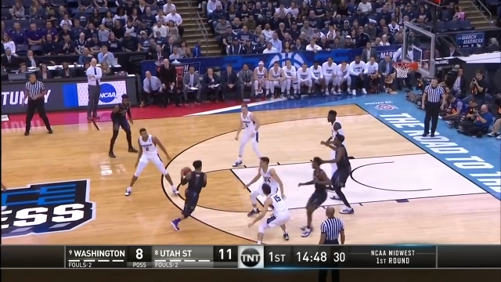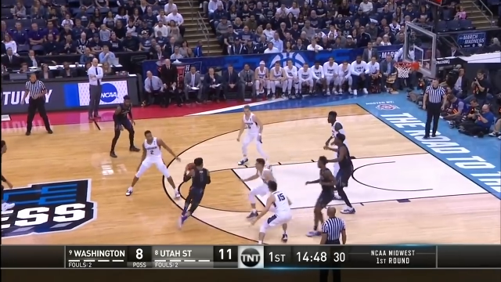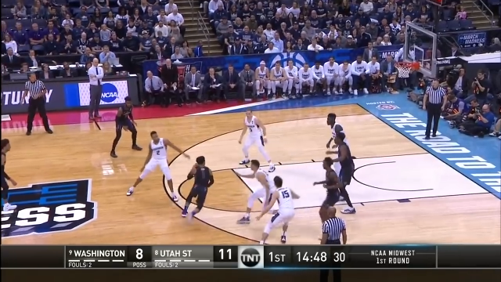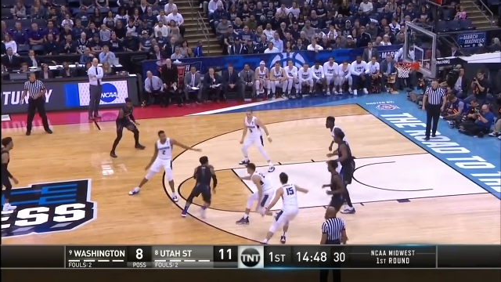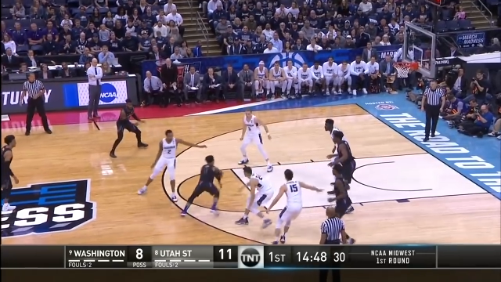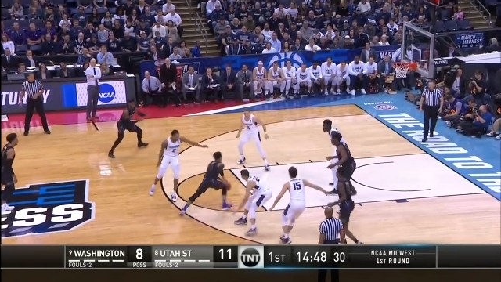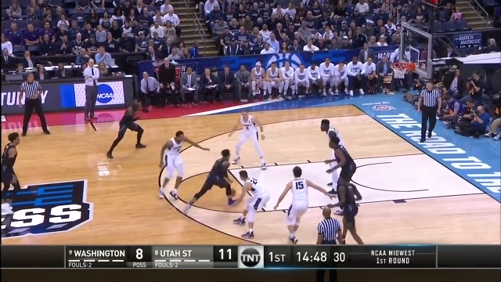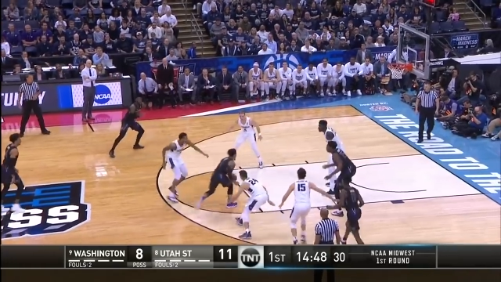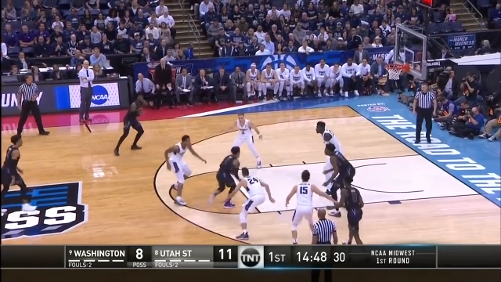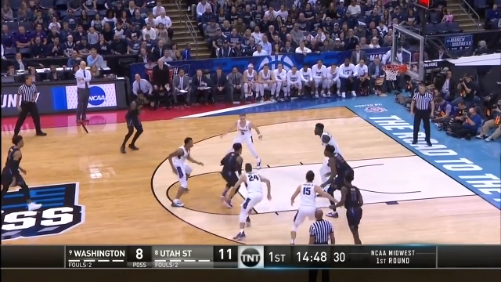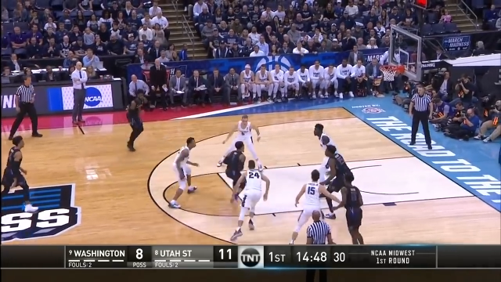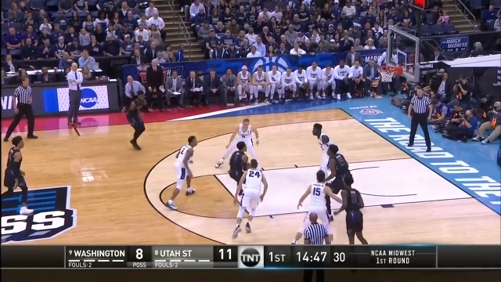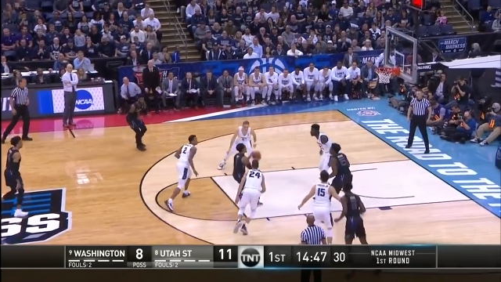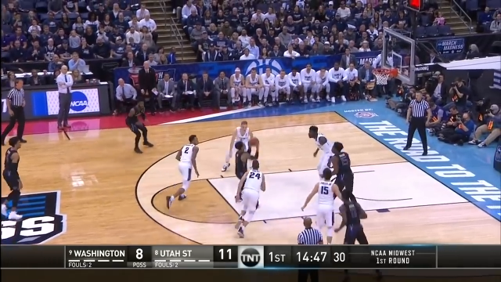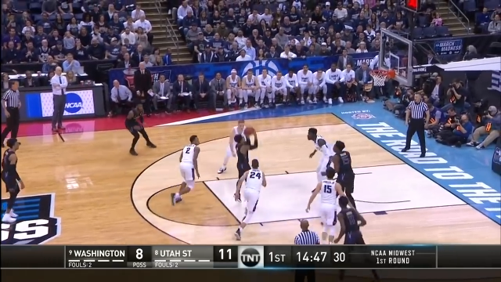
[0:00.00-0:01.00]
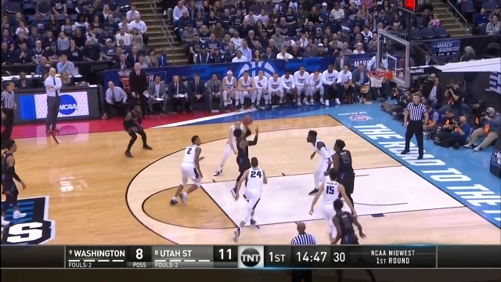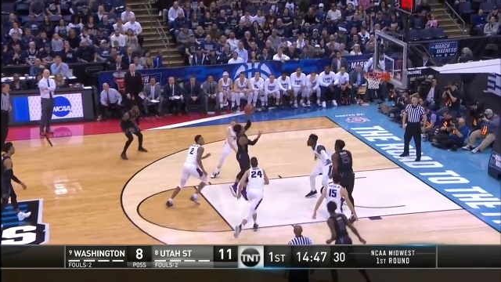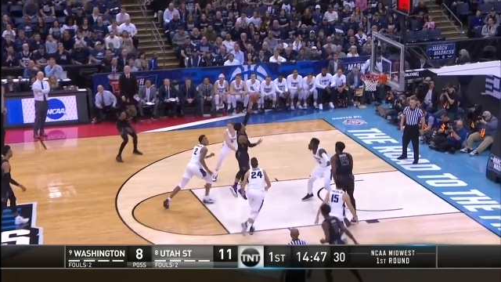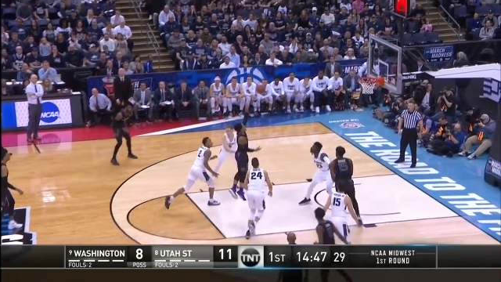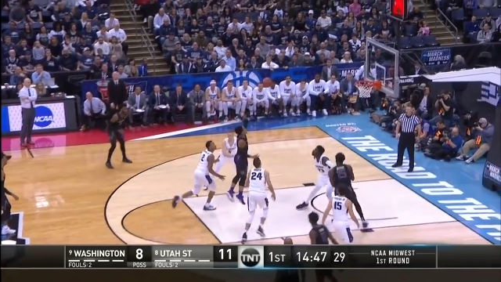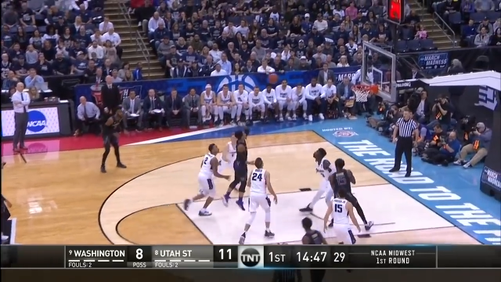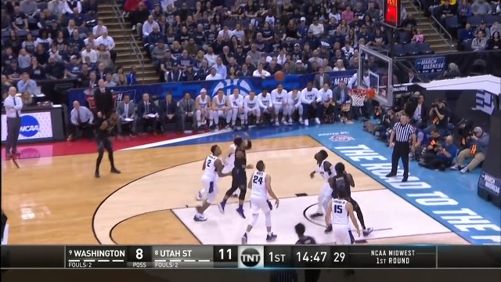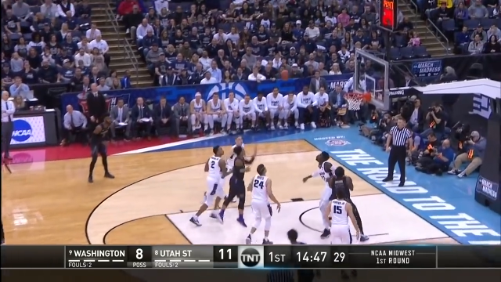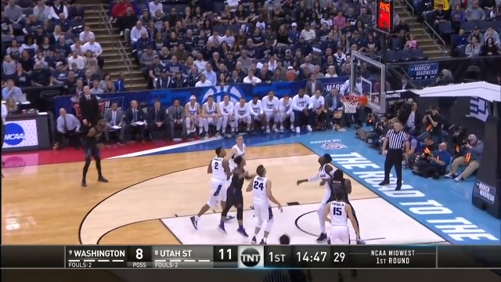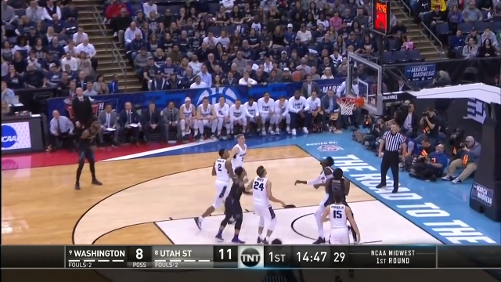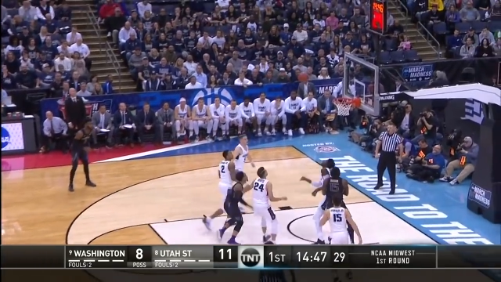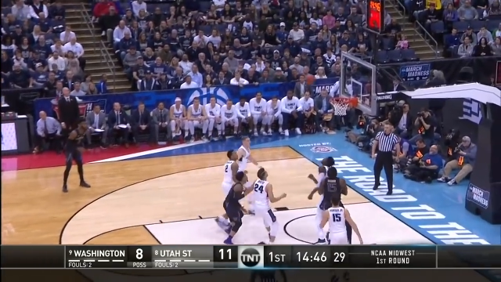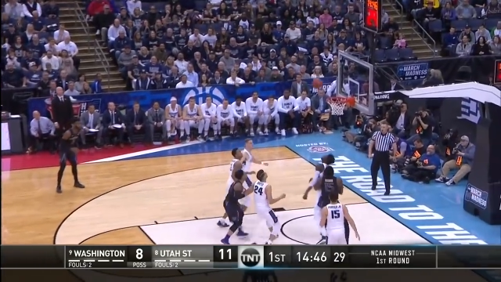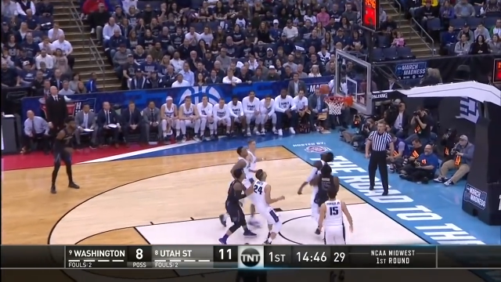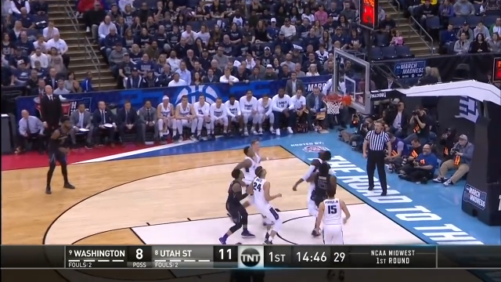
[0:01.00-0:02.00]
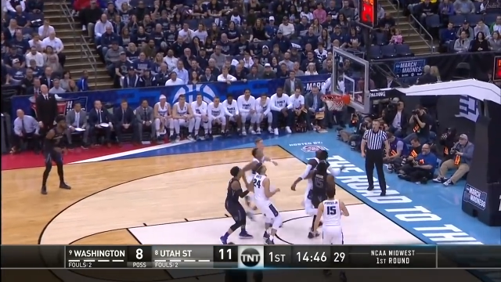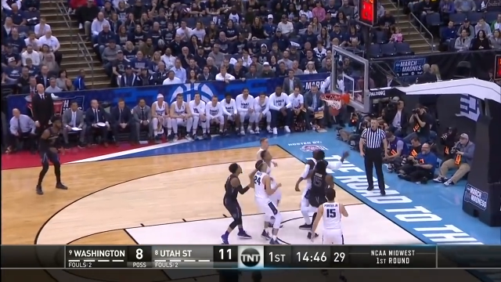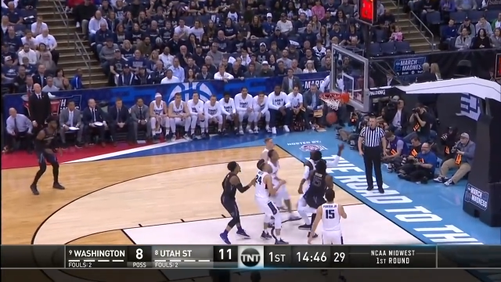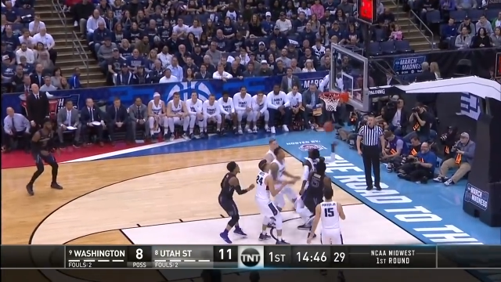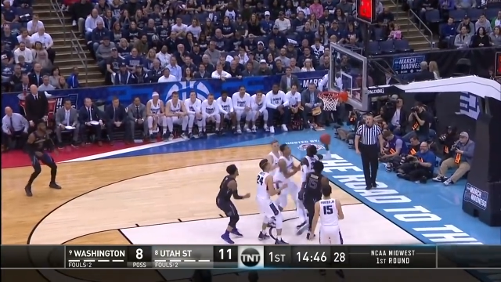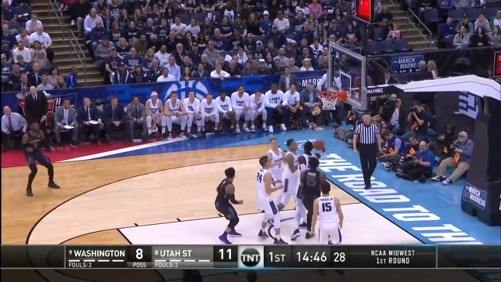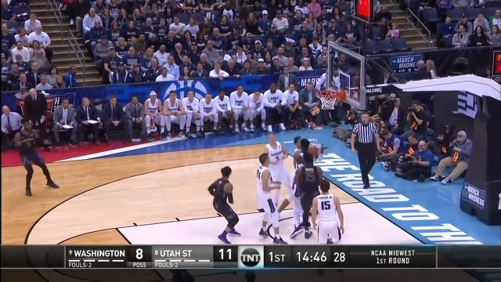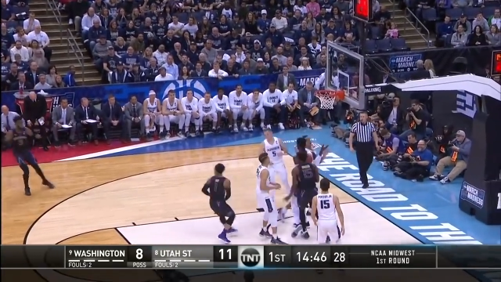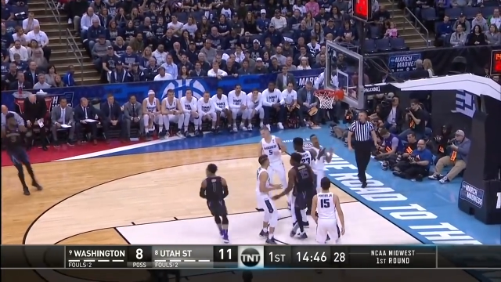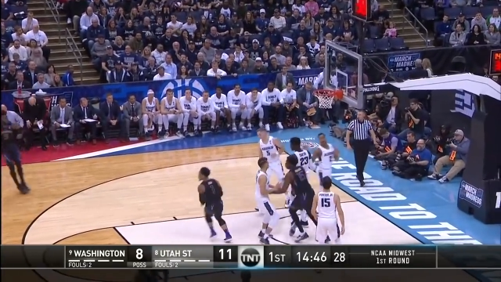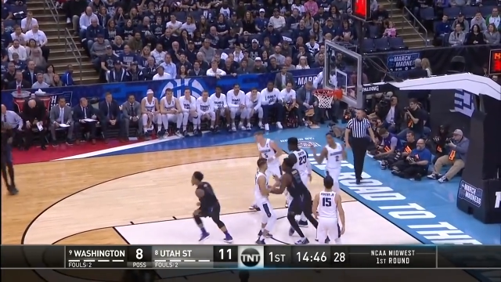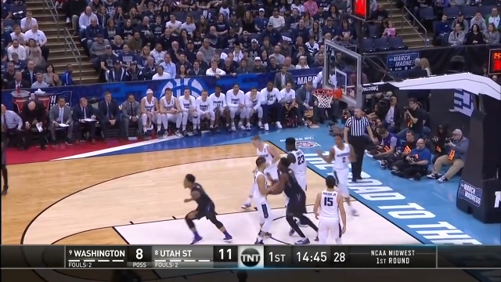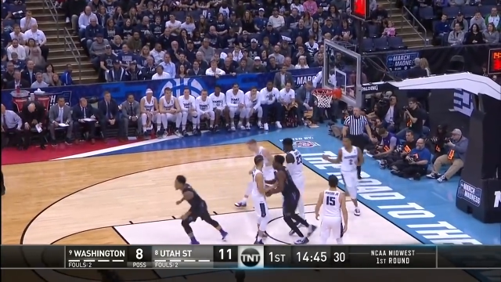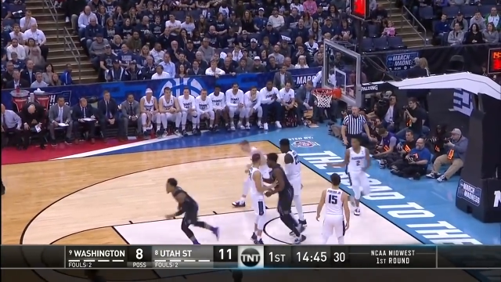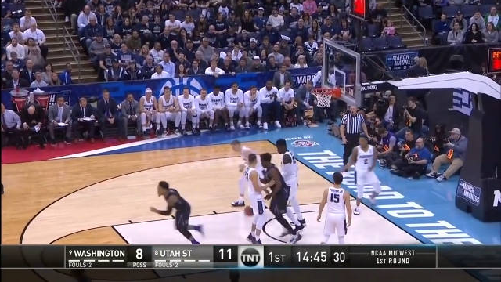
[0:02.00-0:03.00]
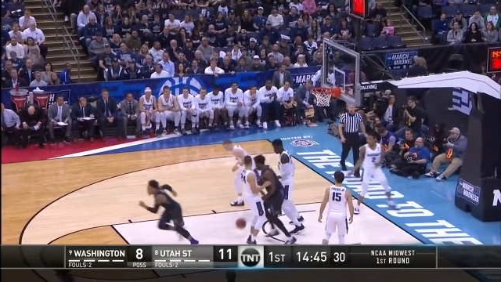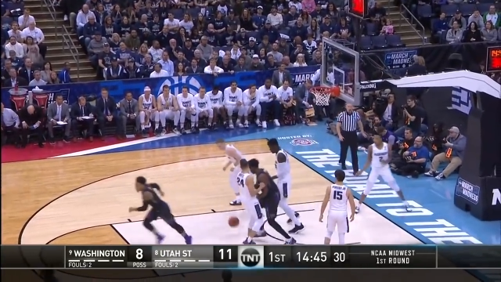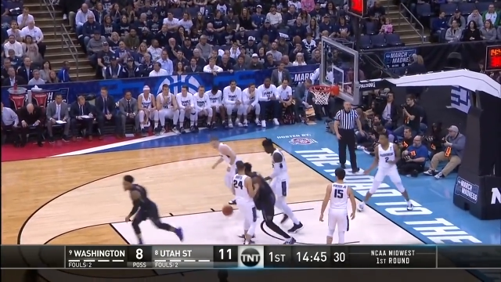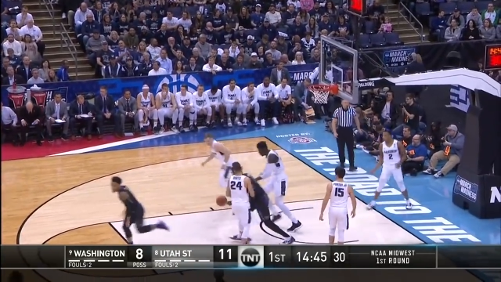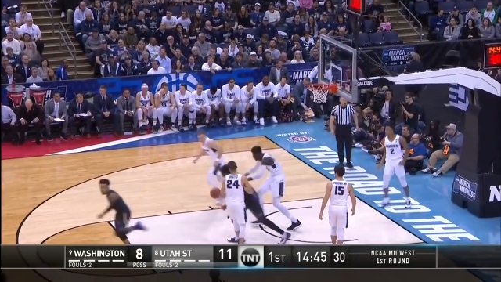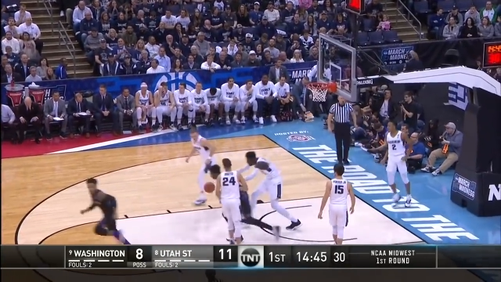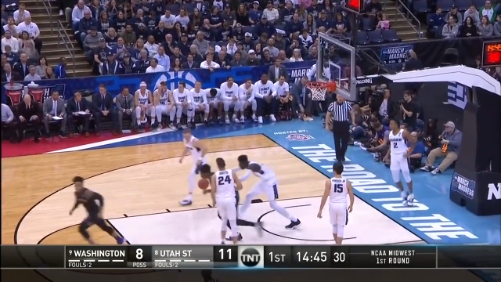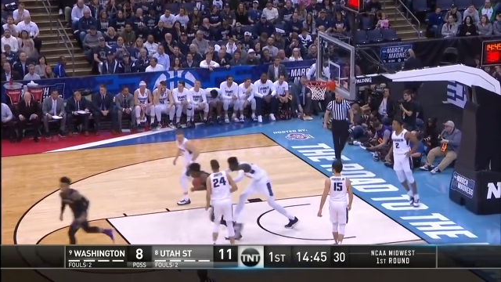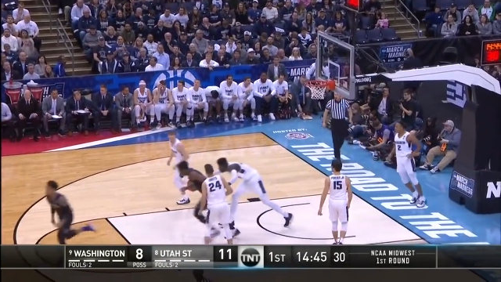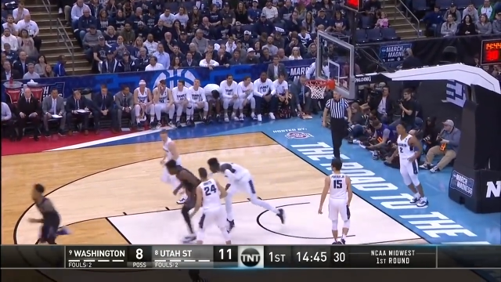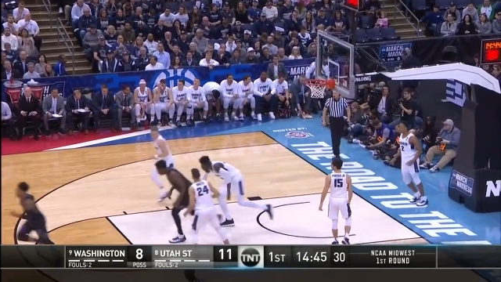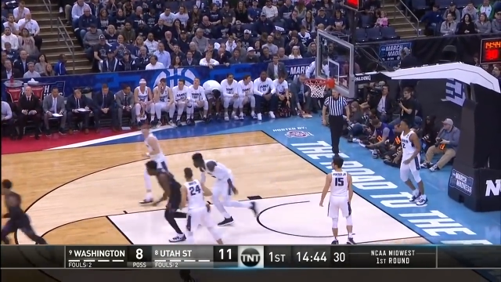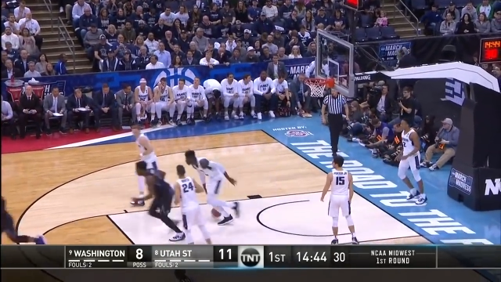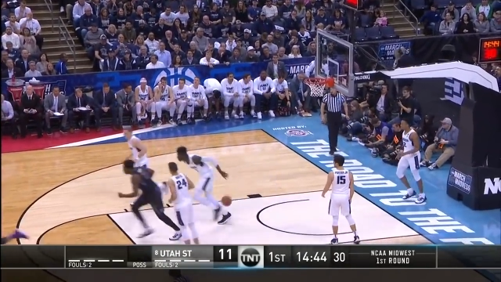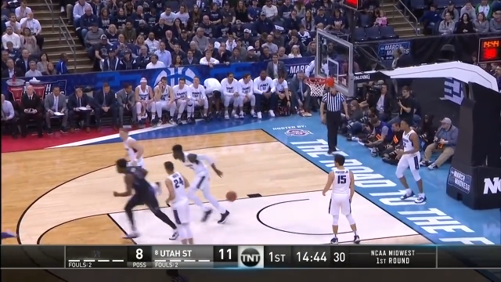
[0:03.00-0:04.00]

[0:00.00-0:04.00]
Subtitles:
No face is visible, so there are no lips to read.